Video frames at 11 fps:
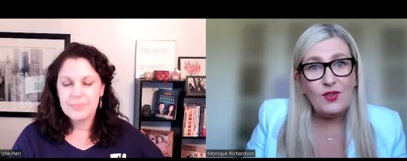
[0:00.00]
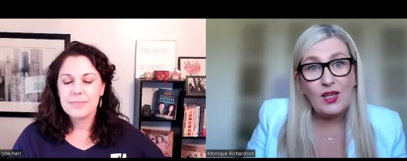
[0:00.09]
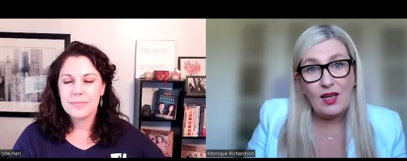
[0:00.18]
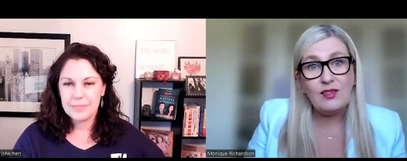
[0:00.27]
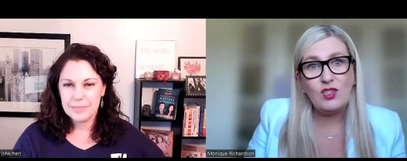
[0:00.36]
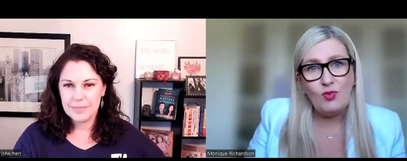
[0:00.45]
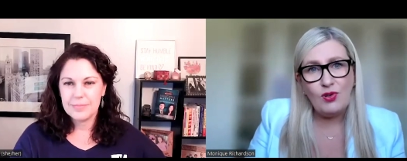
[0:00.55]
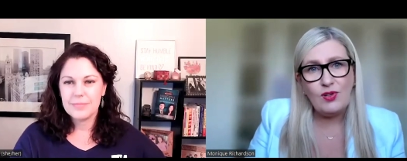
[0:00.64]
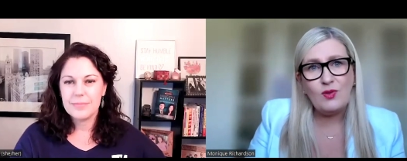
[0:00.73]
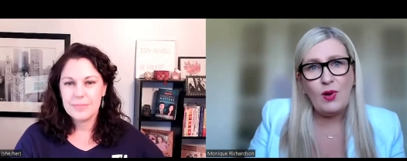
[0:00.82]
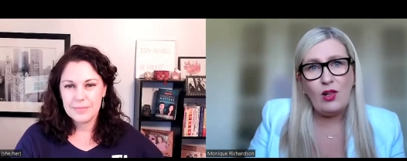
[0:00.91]
Speaker 1: for the customer as
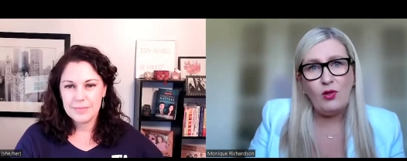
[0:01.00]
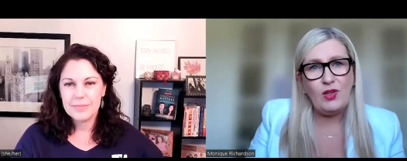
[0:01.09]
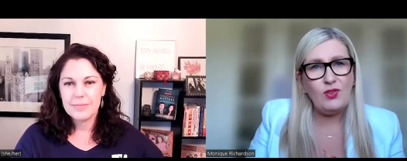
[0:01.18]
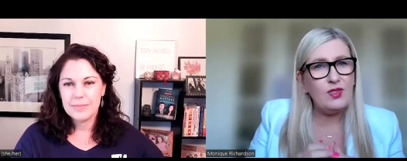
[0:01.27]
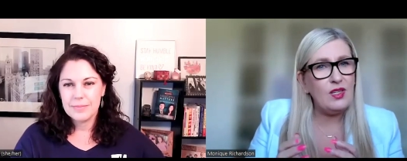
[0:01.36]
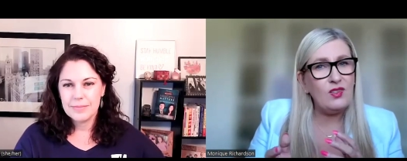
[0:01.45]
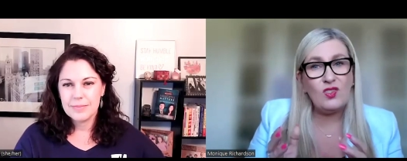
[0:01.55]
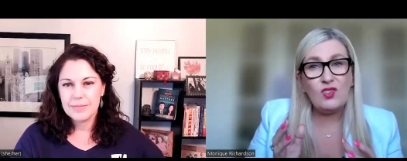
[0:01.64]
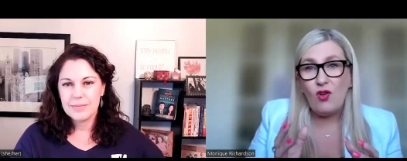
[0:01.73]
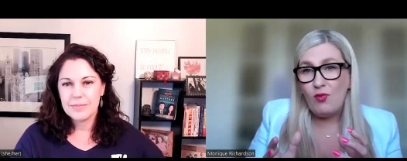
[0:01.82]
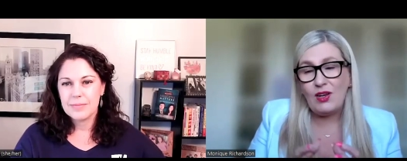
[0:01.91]
well, because there's
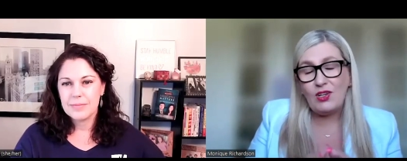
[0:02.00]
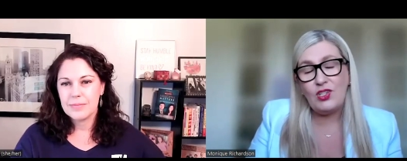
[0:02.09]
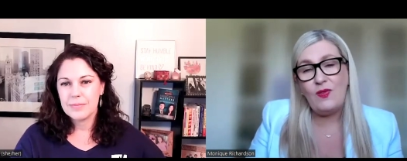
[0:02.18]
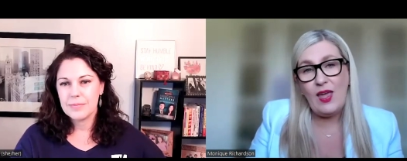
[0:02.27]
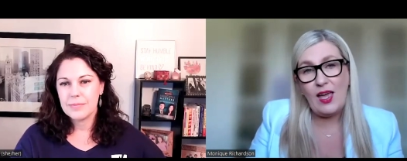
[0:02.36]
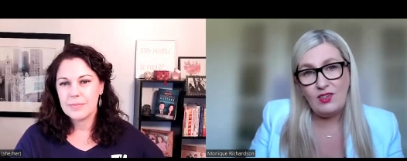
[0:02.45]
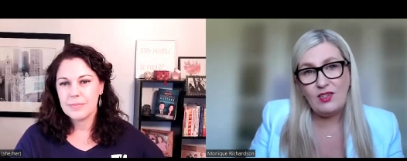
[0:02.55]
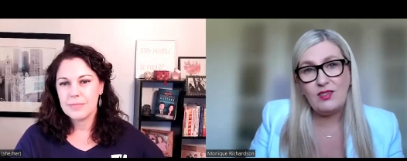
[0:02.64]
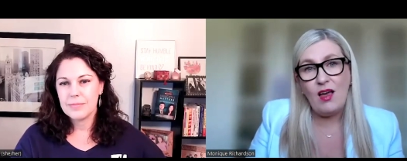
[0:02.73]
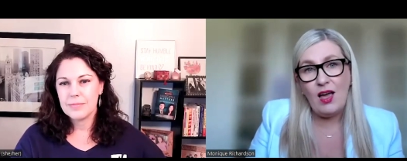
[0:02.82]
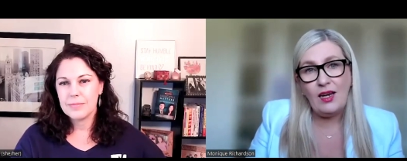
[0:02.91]
so much in that
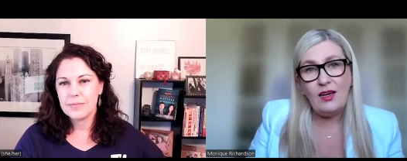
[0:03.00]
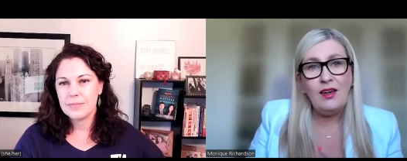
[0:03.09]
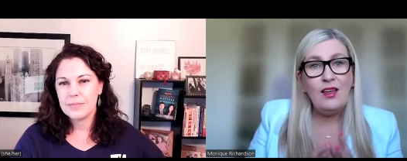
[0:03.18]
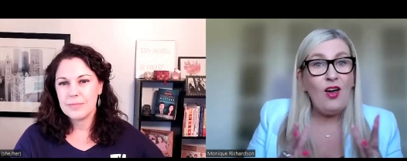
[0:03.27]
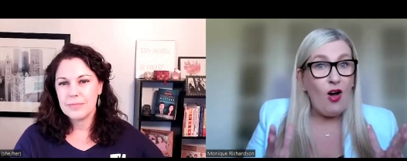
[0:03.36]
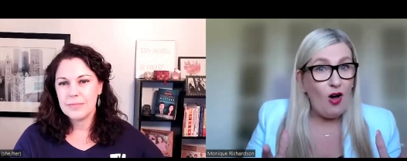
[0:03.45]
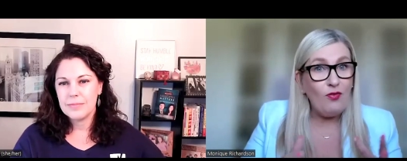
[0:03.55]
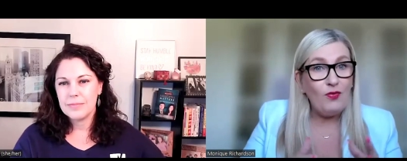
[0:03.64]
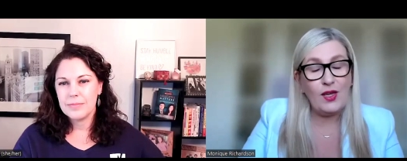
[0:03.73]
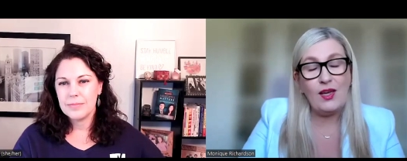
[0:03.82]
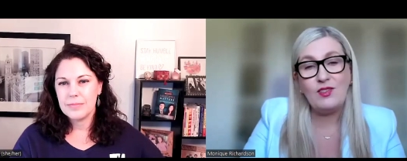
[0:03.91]
design of the
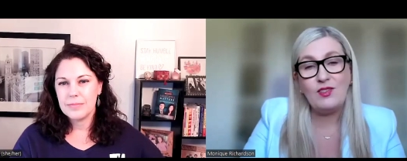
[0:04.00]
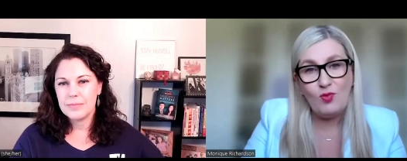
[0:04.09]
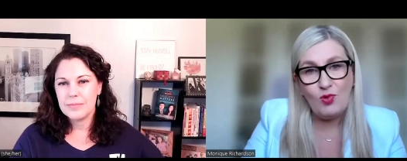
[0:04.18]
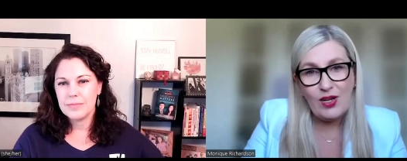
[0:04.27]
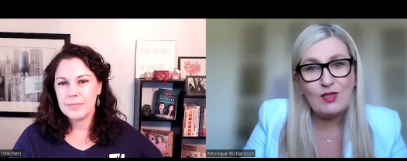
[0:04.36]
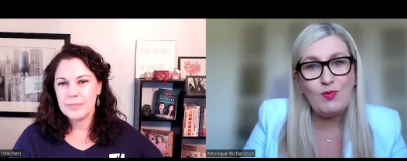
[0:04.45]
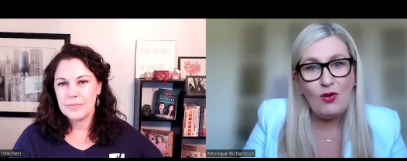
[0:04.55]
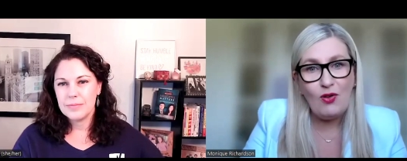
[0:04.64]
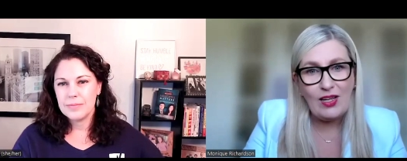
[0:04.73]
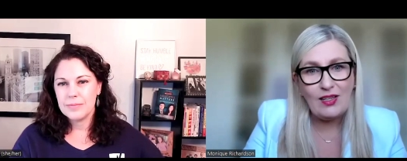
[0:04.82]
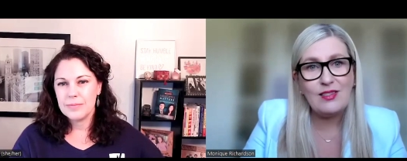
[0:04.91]
customer
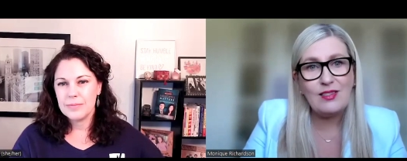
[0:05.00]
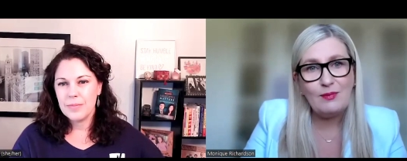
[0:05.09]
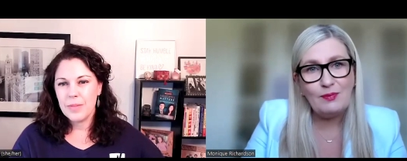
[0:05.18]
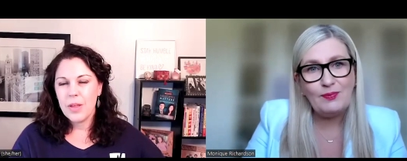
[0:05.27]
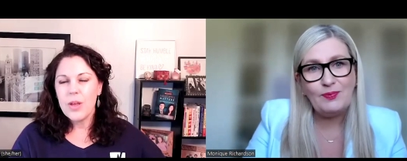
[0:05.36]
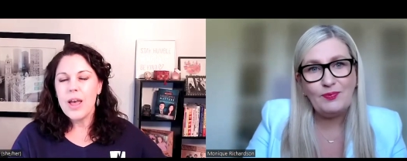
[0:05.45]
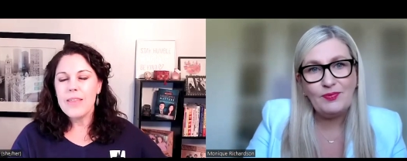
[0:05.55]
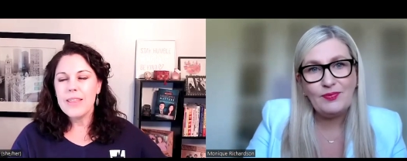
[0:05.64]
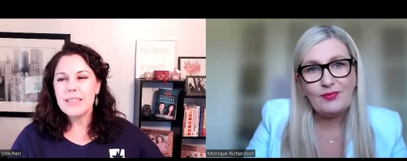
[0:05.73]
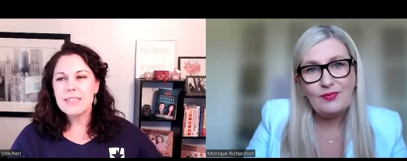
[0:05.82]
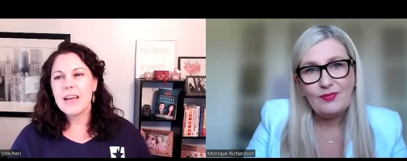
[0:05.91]
experience.
Speaker 2: And
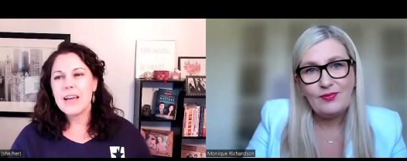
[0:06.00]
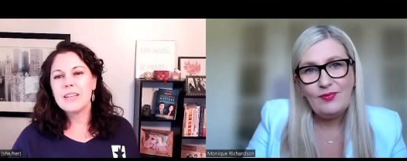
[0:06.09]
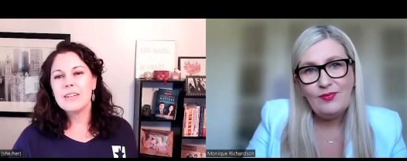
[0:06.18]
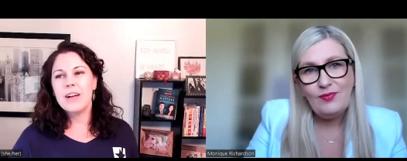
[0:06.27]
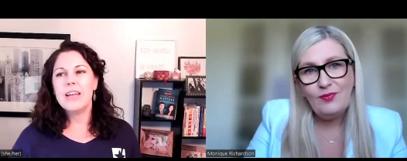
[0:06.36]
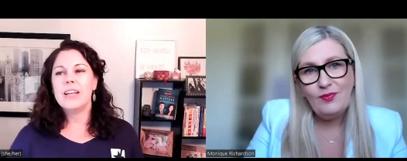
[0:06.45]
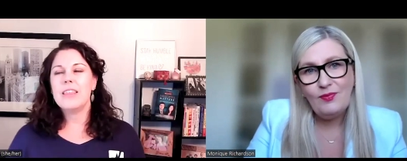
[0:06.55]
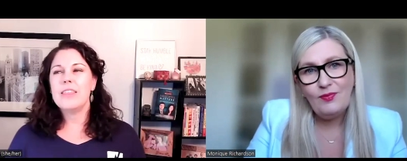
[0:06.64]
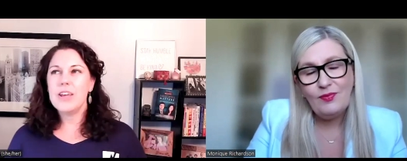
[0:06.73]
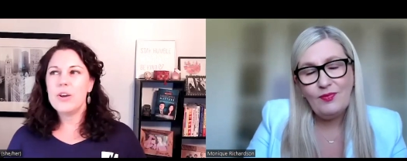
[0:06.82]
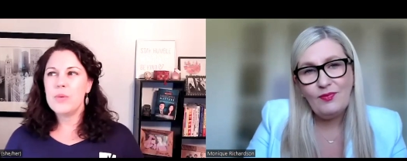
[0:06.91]
that's exactly right. I
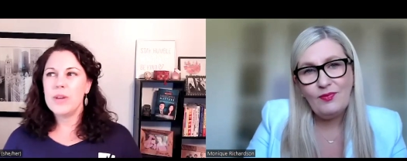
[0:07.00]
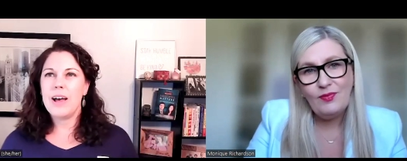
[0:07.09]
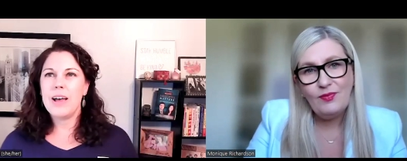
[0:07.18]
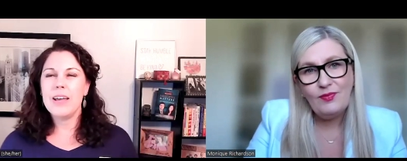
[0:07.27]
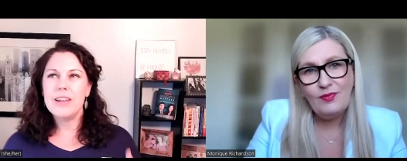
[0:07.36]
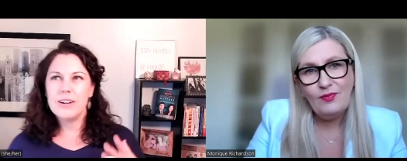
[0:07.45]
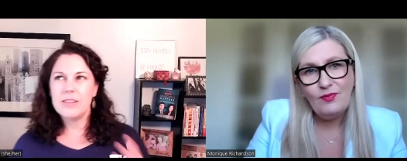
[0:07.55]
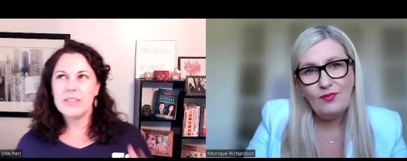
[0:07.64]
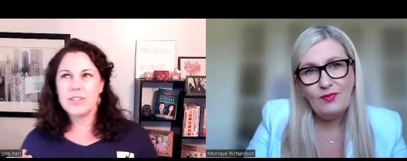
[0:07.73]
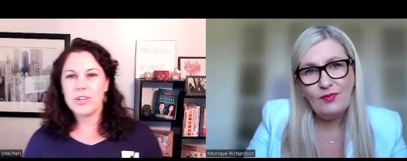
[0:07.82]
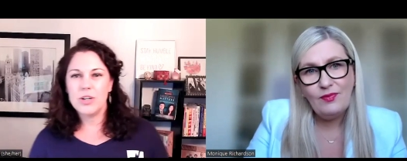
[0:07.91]
think when I hear the
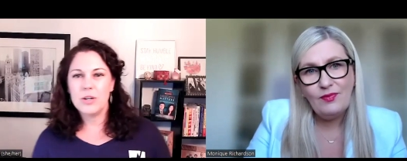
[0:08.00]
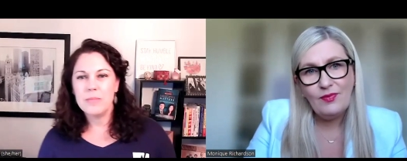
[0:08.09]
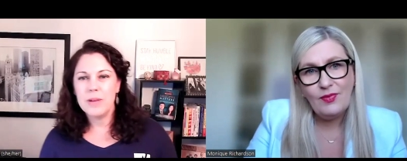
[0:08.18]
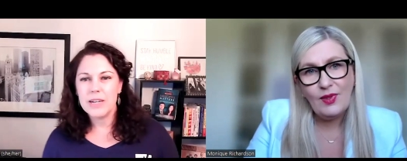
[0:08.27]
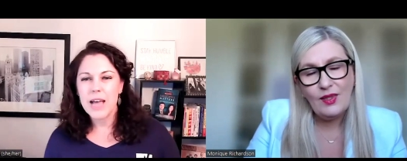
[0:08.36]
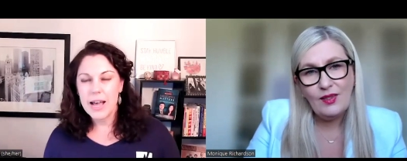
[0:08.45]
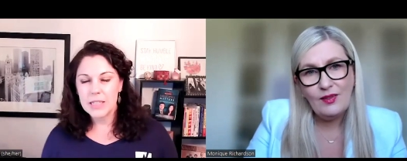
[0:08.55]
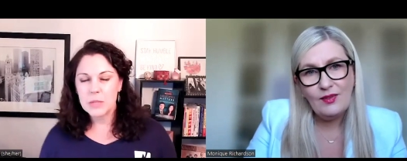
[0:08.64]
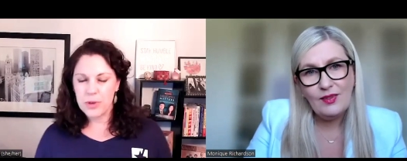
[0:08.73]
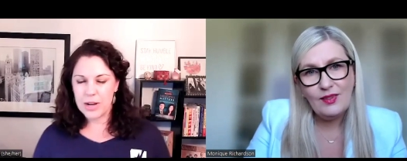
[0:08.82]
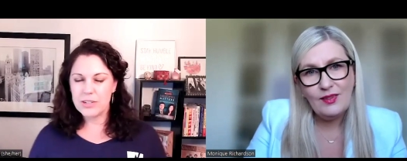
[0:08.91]
term
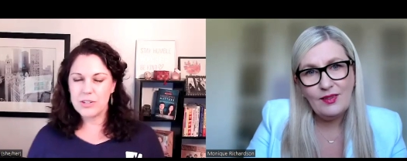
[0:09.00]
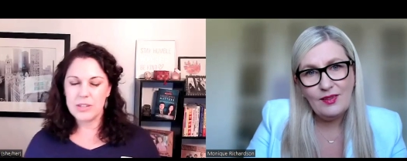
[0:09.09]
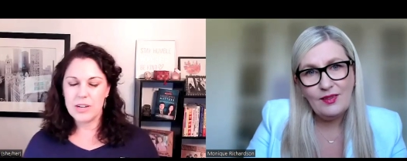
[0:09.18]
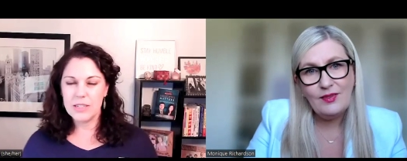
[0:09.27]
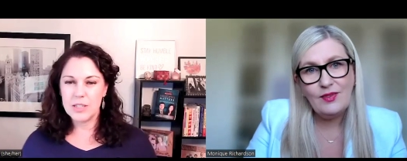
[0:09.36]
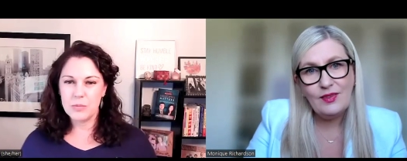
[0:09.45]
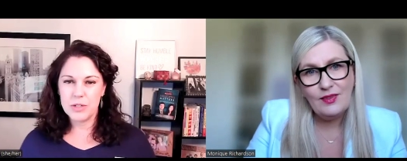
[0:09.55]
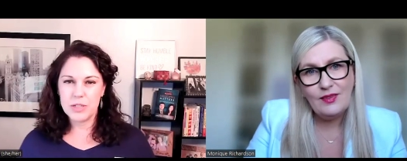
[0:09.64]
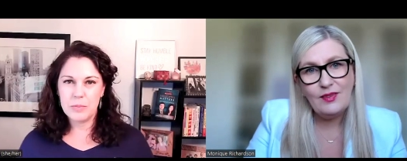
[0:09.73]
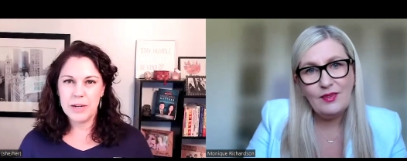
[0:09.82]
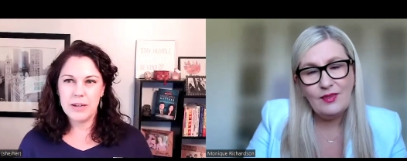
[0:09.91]
experiential customer
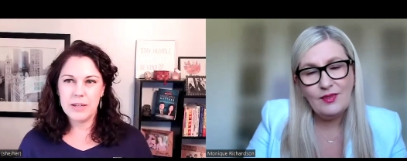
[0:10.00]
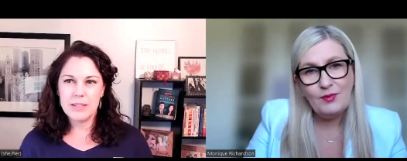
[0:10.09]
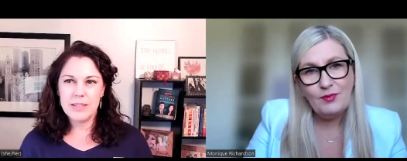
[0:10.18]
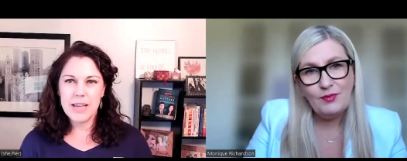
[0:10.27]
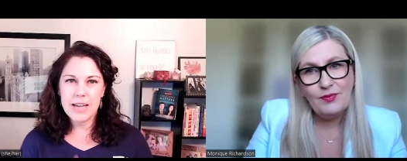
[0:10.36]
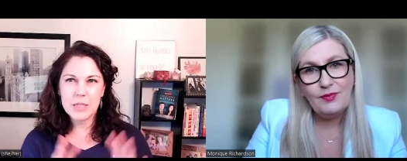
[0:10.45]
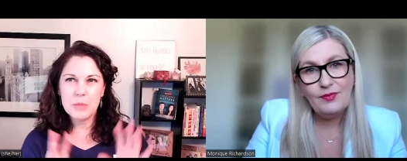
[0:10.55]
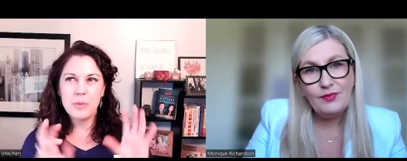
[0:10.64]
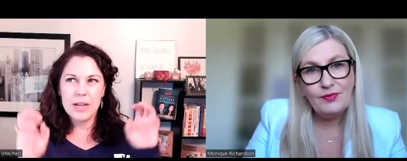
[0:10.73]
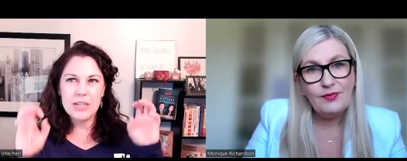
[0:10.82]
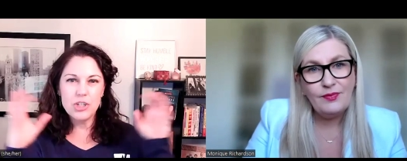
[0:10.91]
experience, the
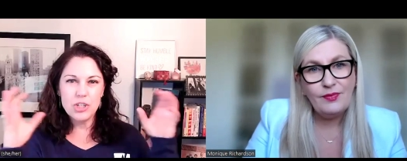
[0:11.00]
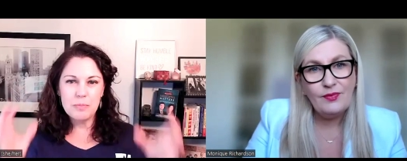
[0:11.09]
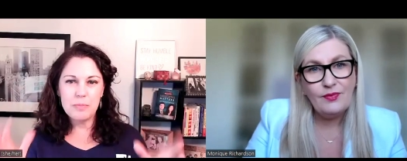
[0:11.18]
experiential